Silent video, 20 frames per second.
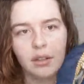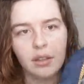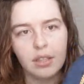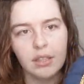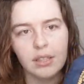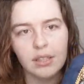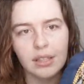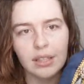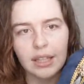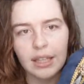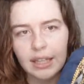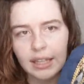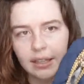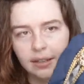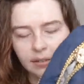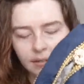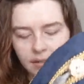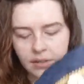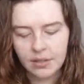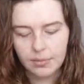the
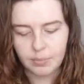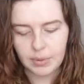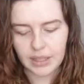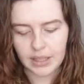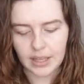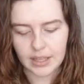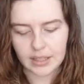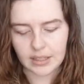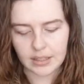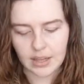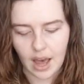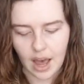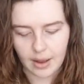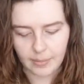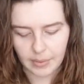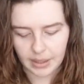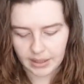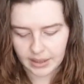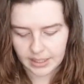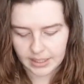sleeves because I
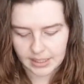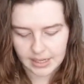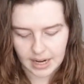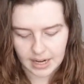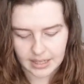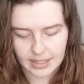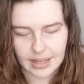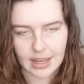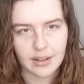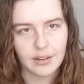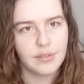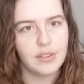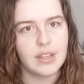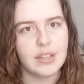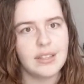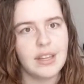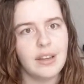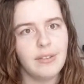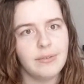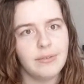made the stays out of the
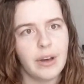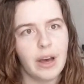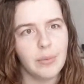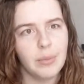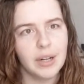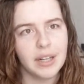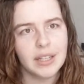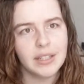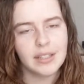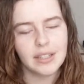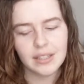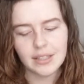same fabric as the